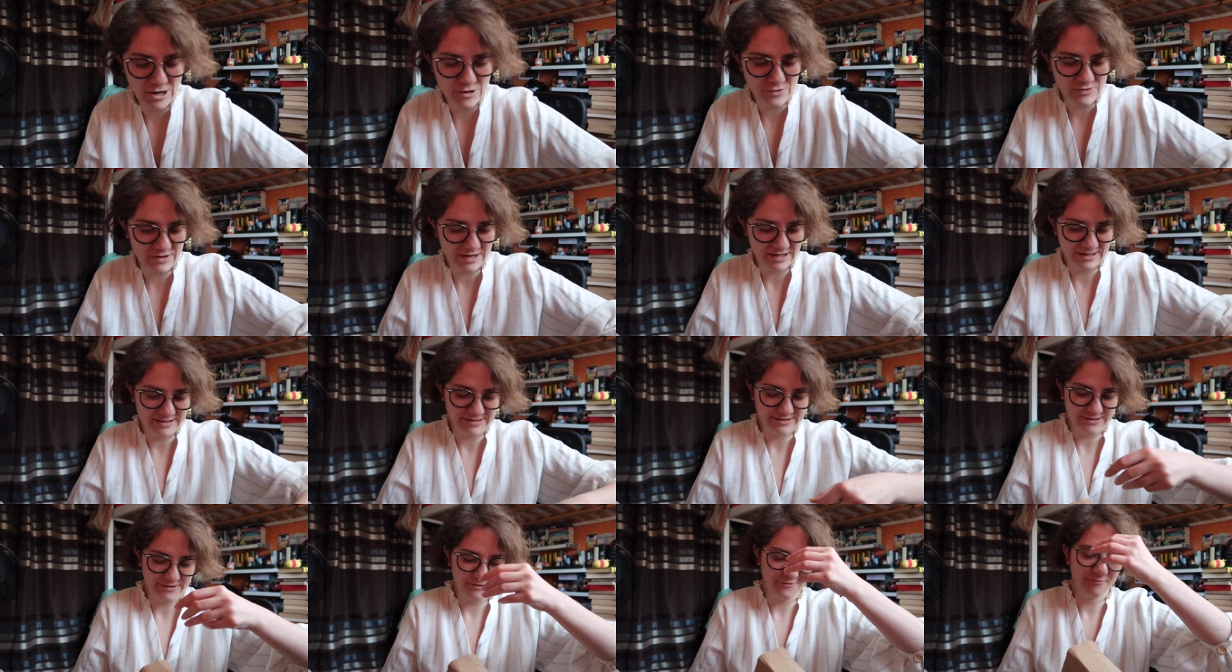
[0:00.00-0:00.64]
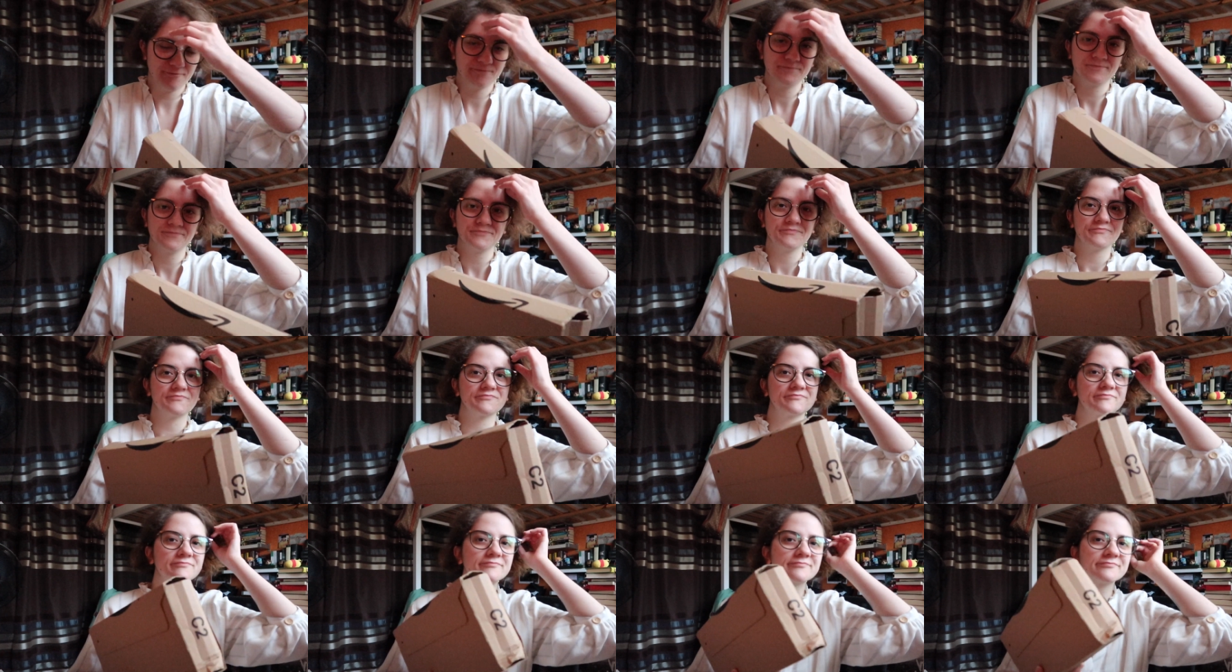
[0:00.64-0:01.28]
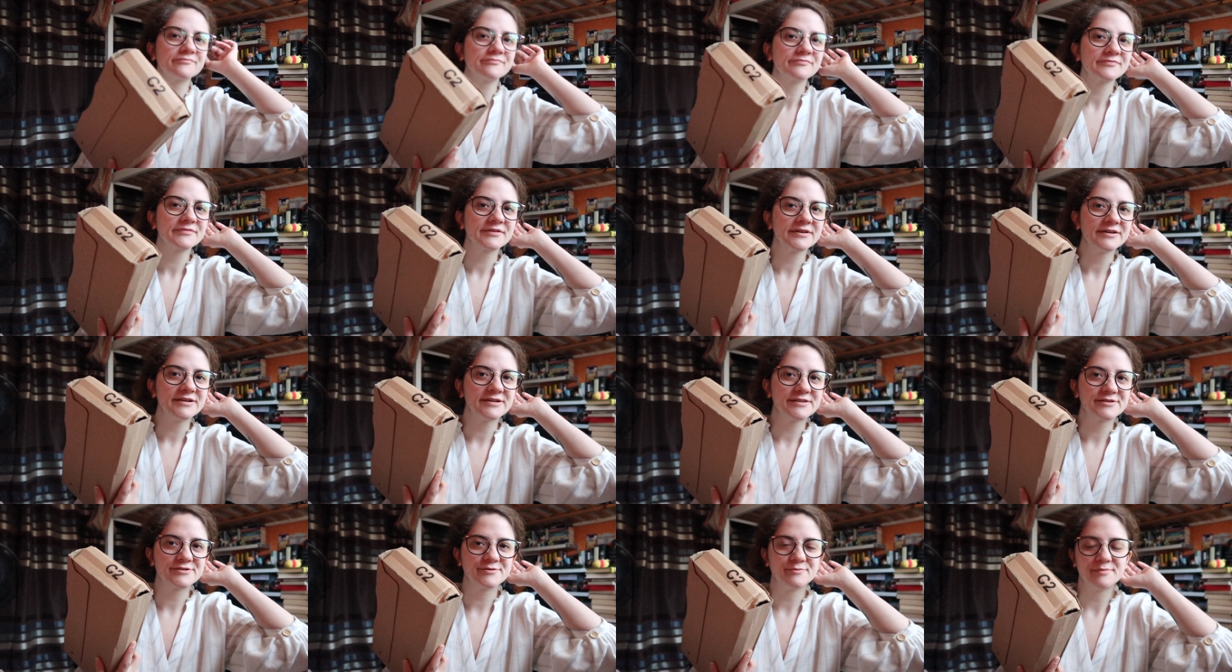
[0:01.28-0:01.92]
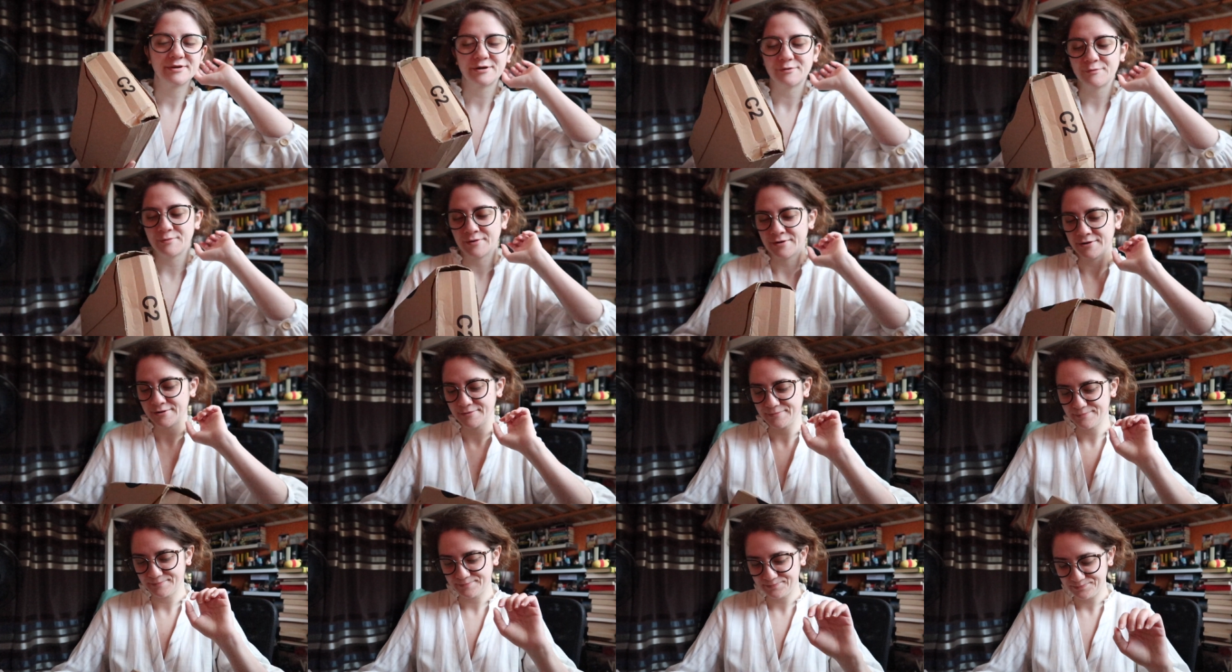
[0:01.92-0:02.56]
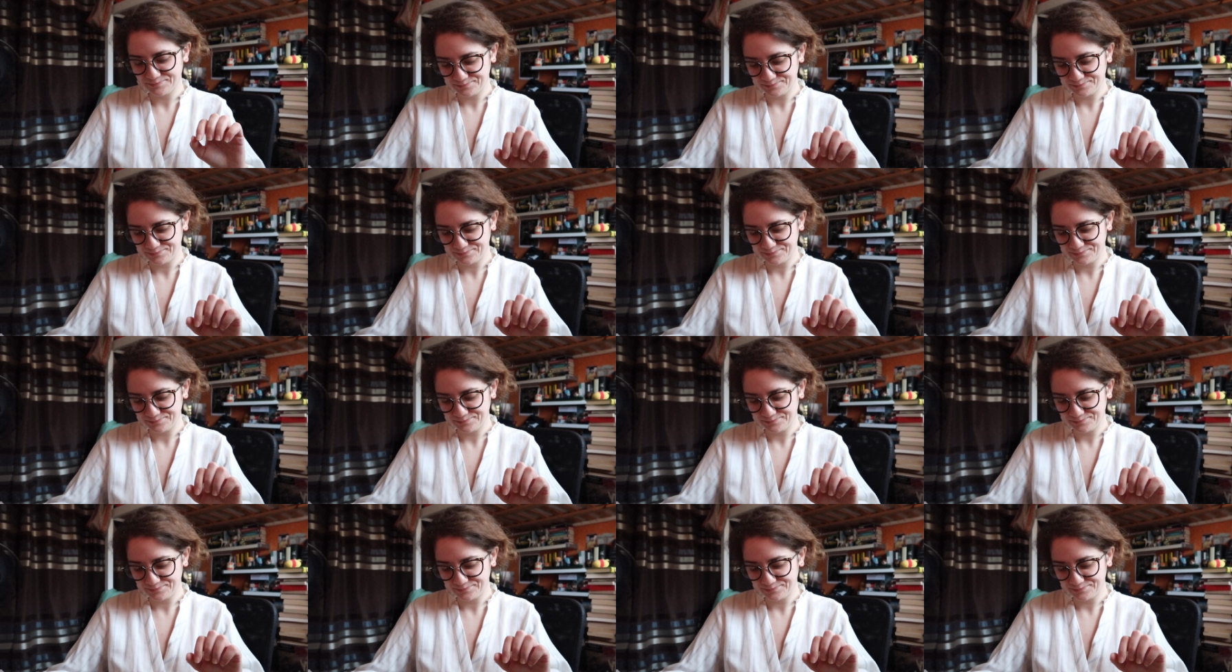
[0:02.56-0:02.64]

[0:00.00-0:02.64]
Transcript: Okay, so it's a big one.